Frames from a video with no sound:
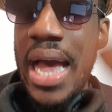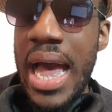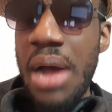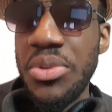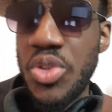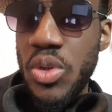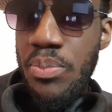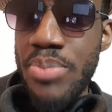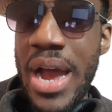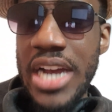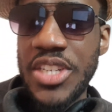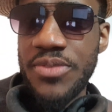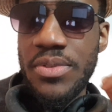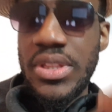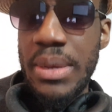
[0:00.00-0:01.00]
how to
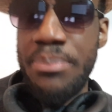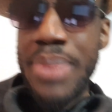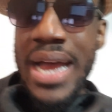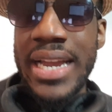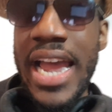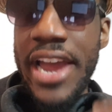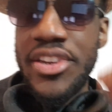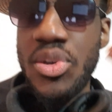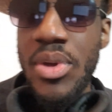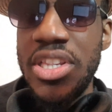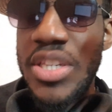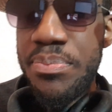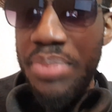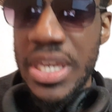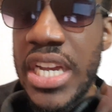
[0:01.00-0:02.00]
pass from the back and you
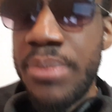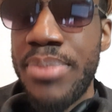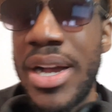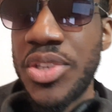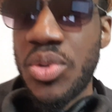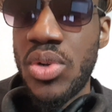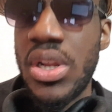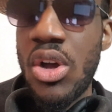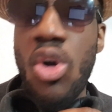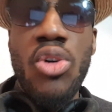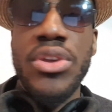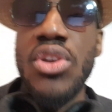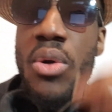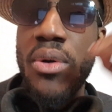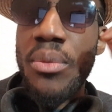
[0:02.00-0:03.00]
ain't peak Barcelona
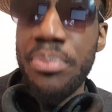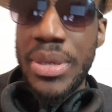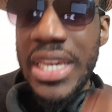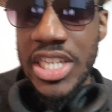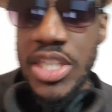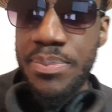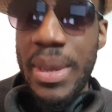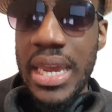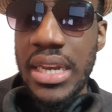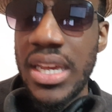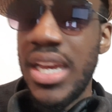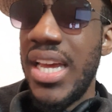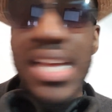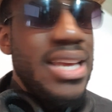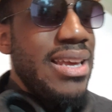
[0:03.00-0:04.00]
or your peak Spain,
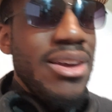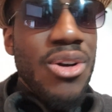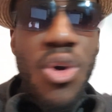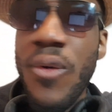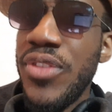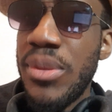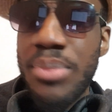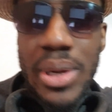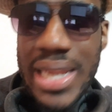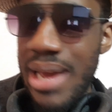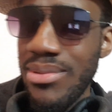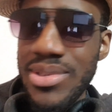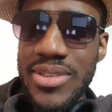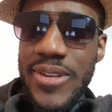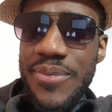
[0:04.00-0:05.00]
hoof the ball
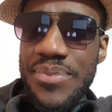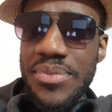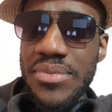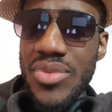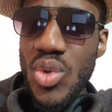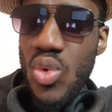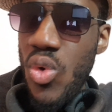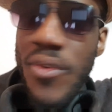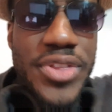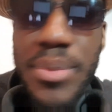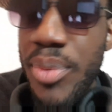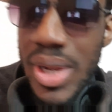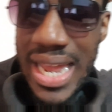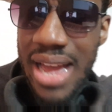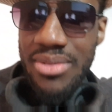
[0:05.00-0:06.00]
out. Hoof the
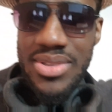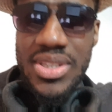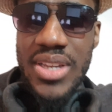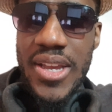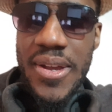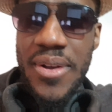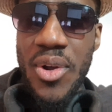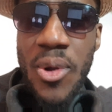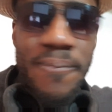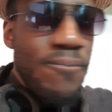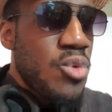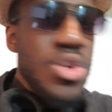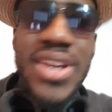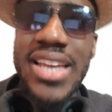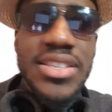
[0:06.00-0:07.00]
ball out.
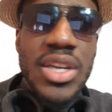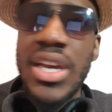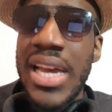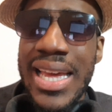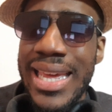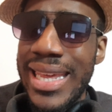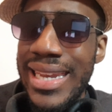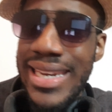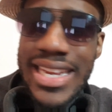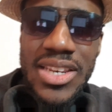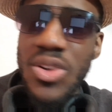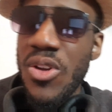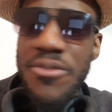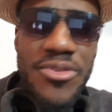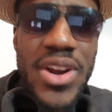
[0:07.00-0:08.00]
United,
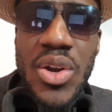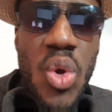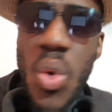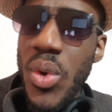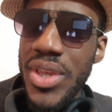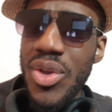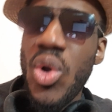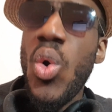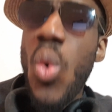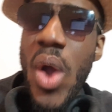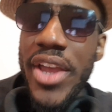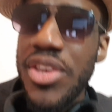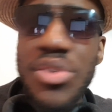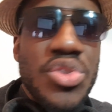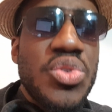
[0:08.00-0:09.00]
Lindelof, Fred, who are you, who
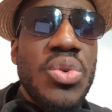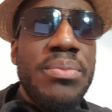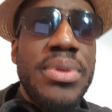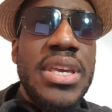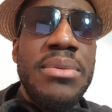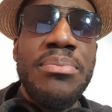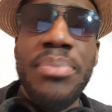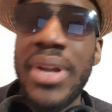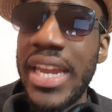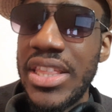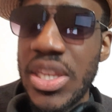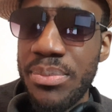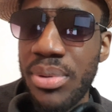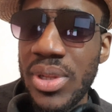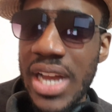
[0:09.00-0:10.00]
are you to be playing
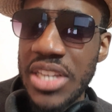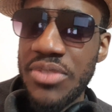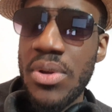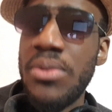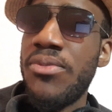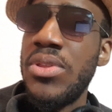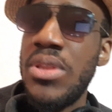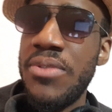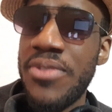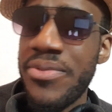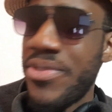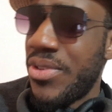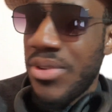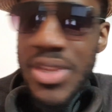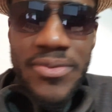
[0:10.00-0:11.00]
the ball out from, from, the,
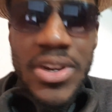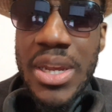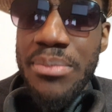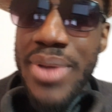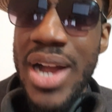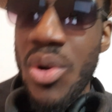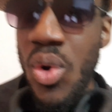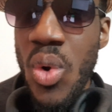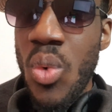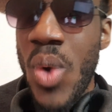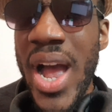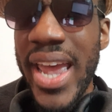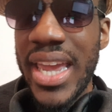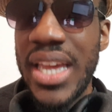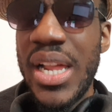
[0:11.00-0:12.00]
from the freaking back? Who?
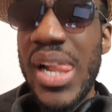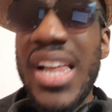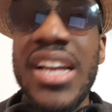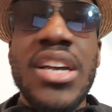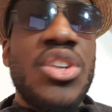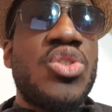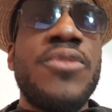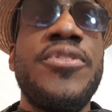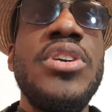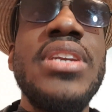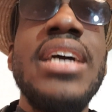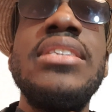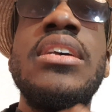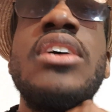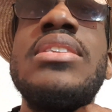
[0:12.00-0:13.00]
Why? So for
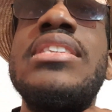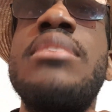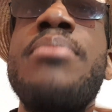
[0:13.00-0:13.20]
United, because it's